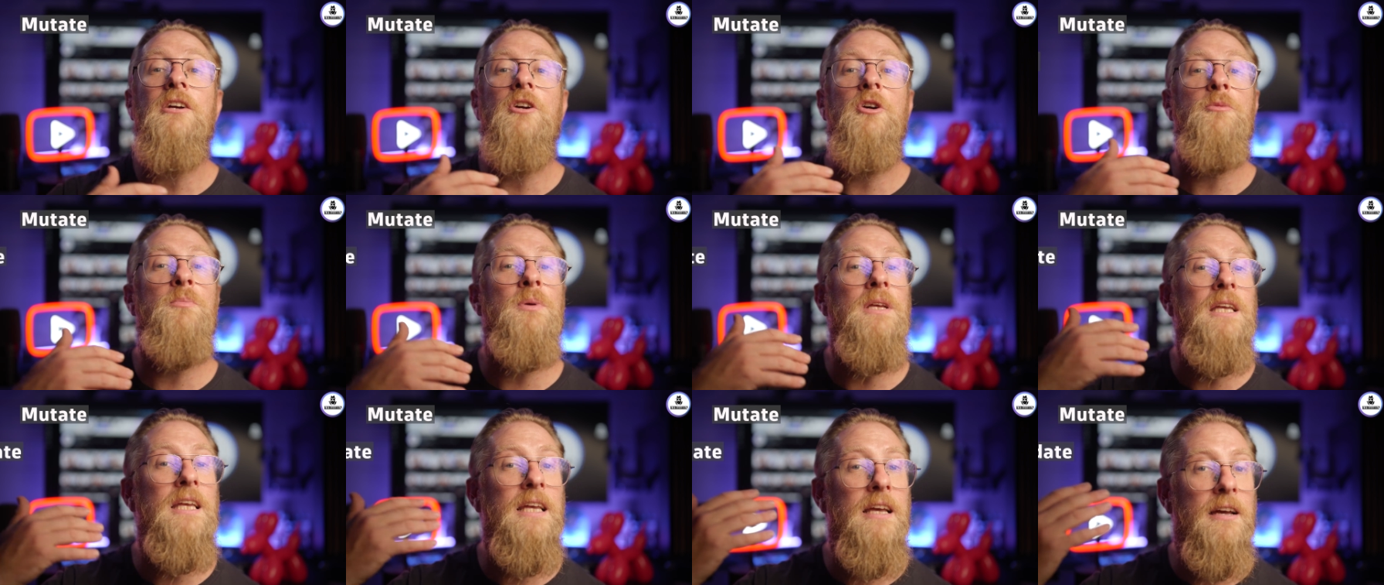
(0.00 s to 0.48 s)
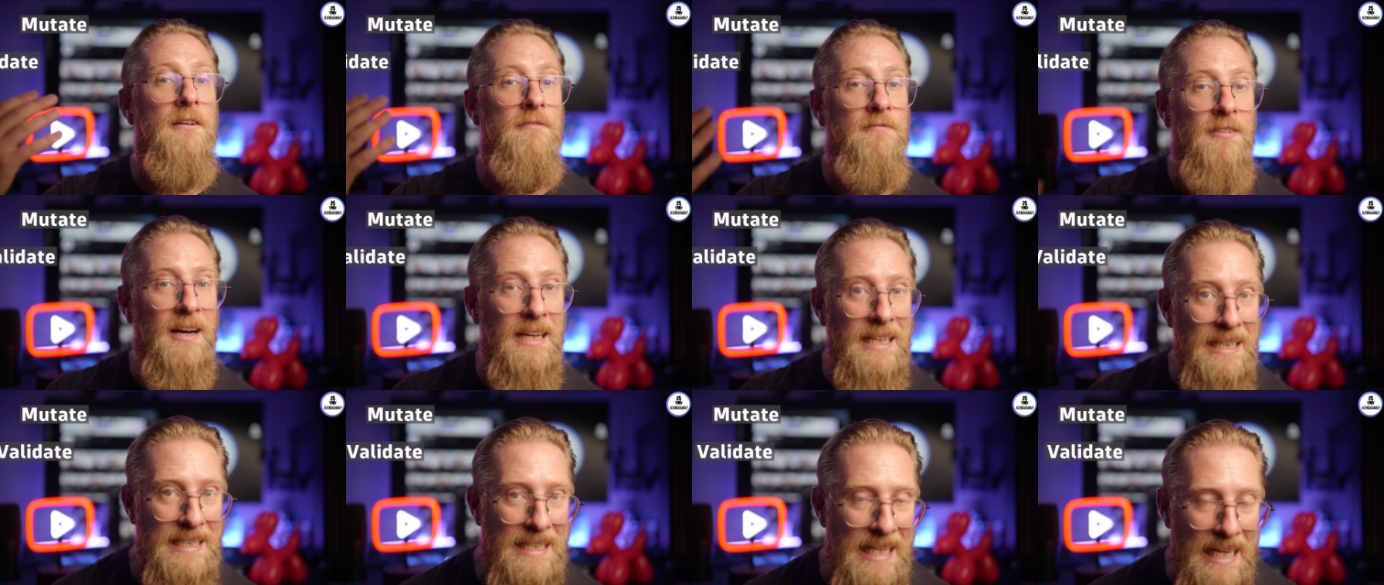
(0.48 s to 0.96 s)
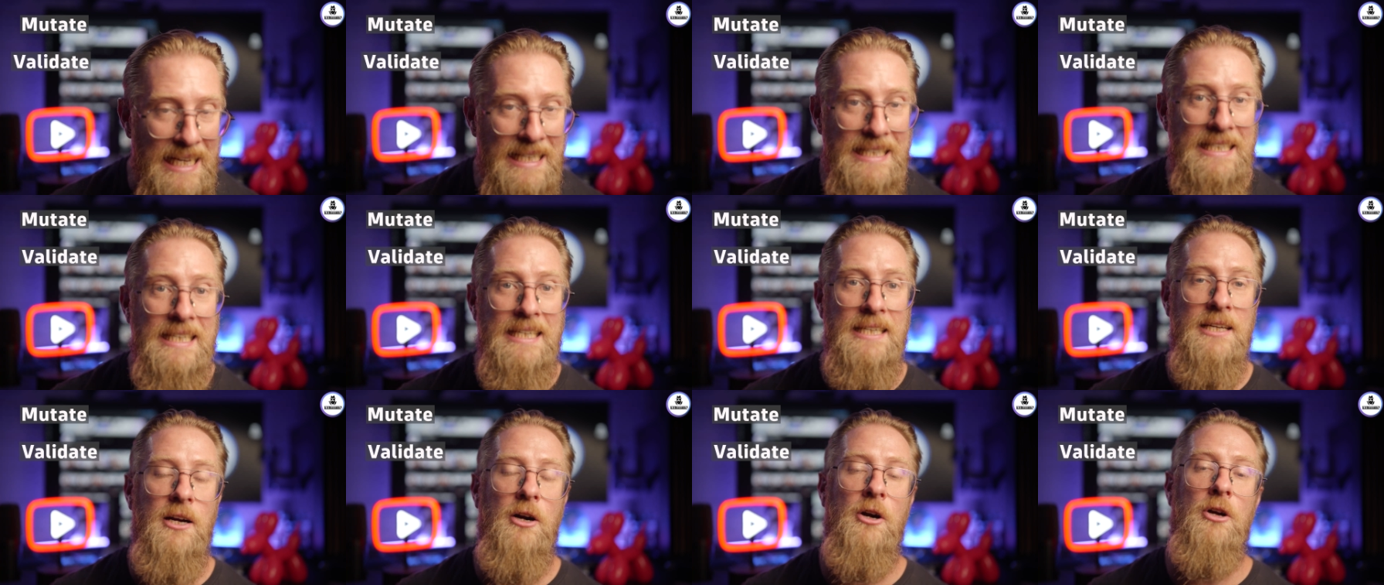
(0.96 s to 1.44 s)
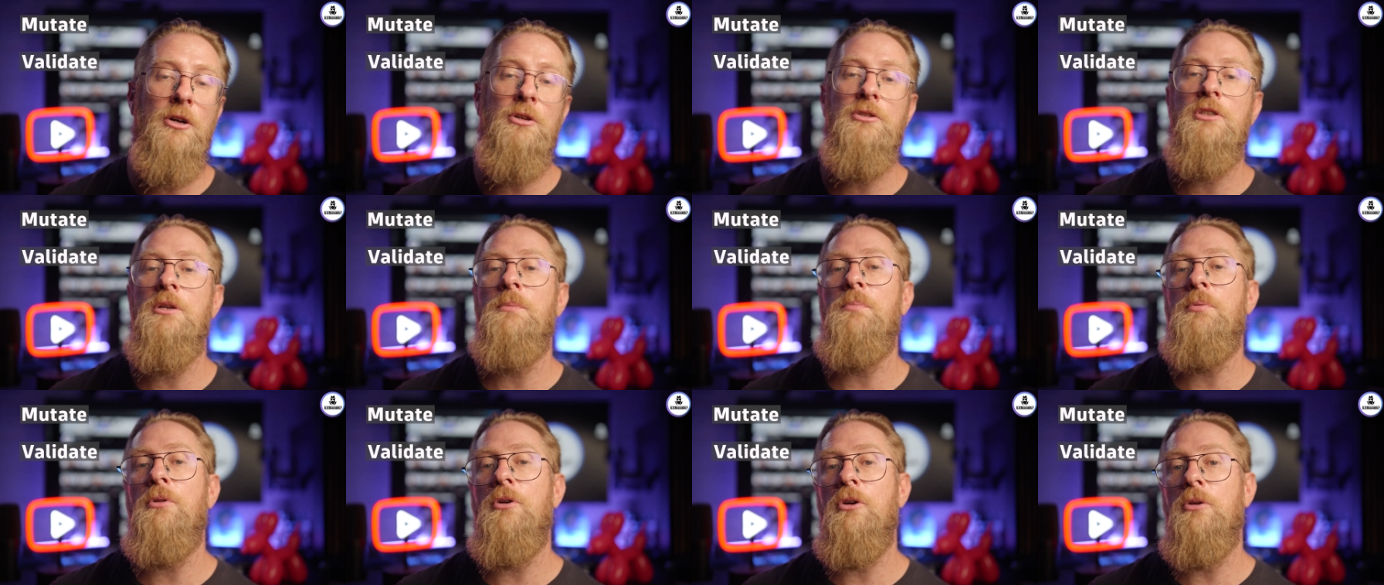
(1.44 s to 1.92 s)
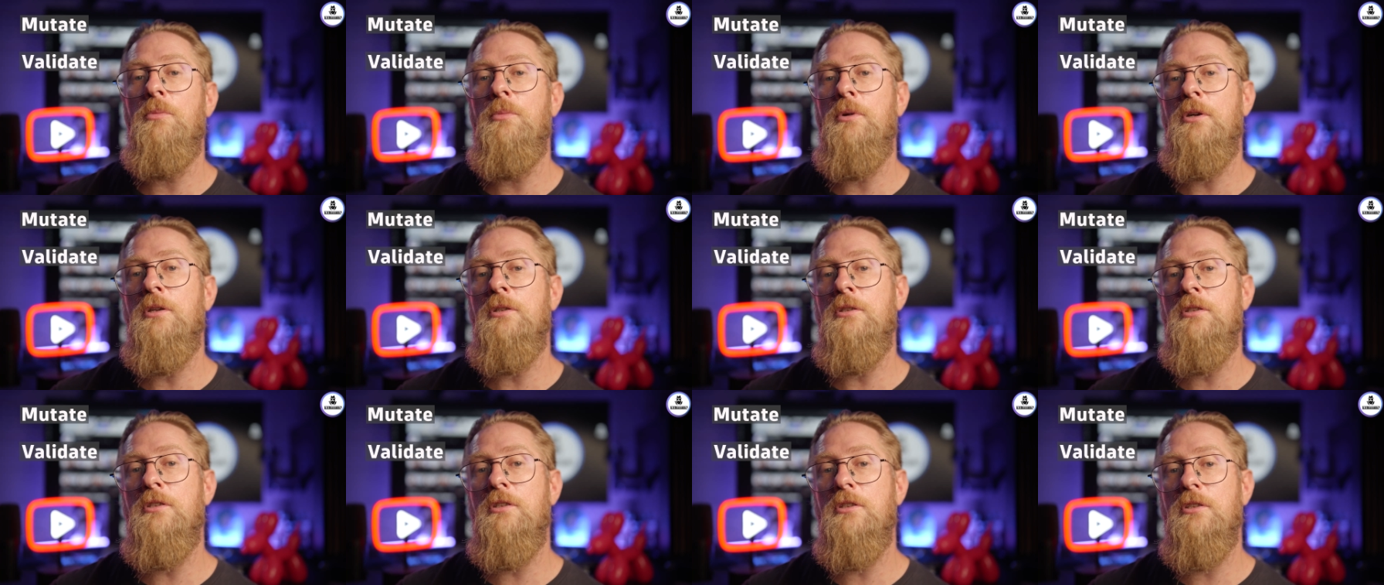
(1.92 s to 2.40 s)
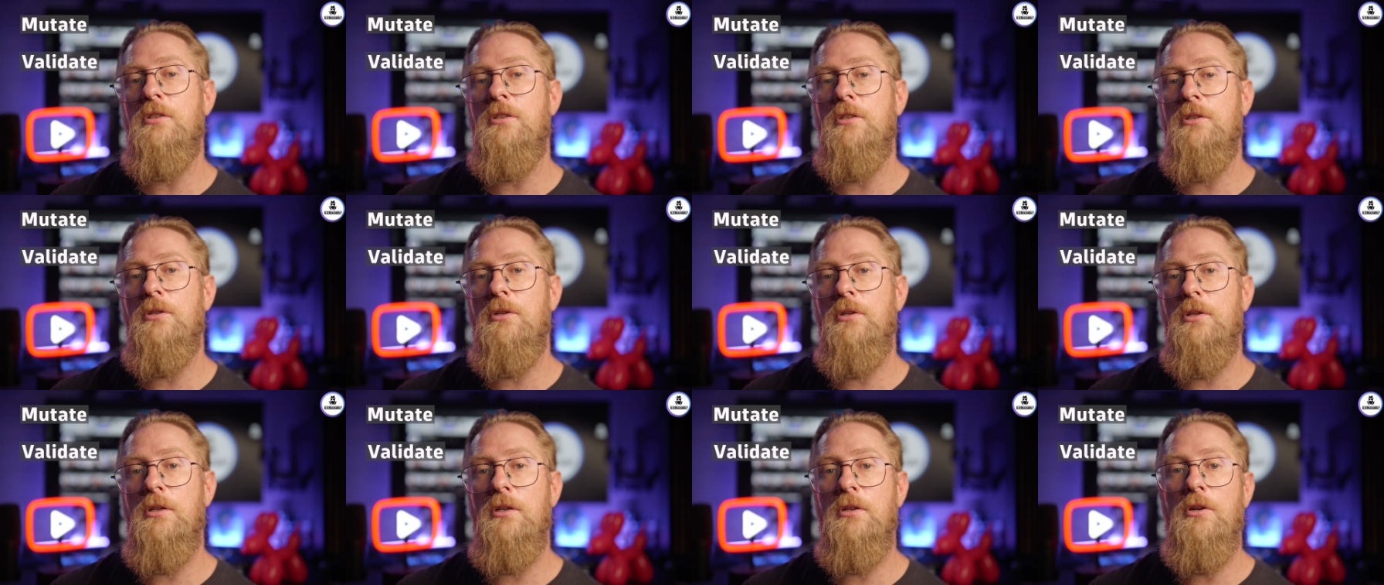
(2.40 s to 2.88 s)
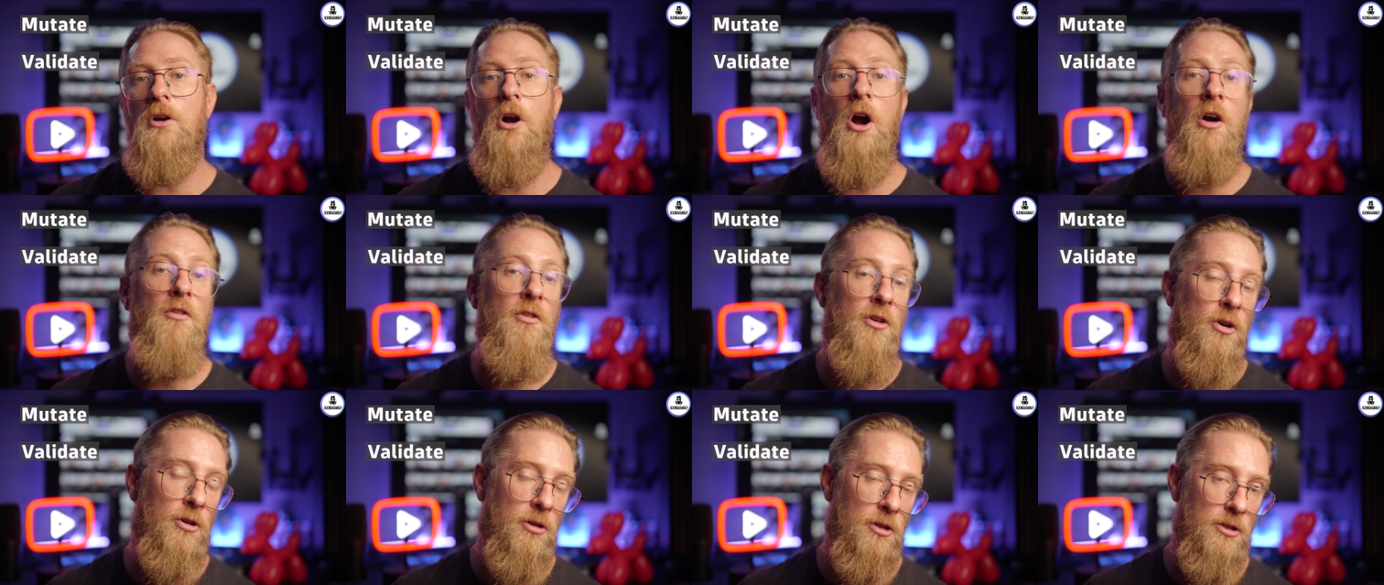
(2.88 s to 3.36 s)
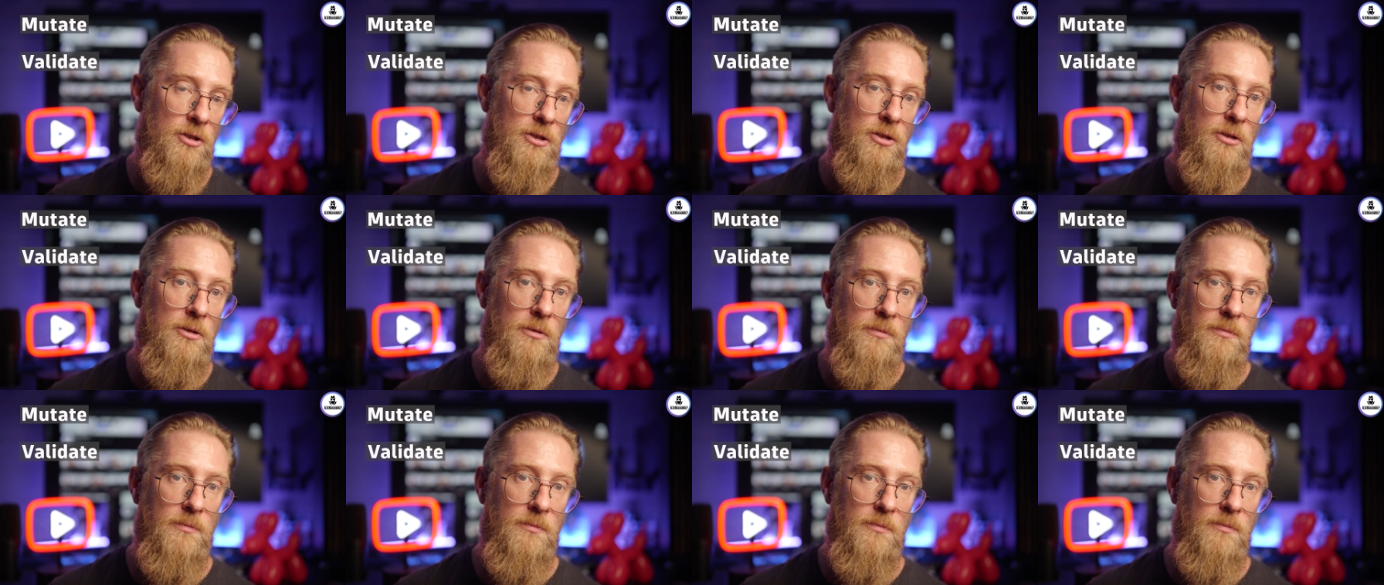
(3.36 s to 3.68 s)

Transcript: could be validating our deployments, our cluster.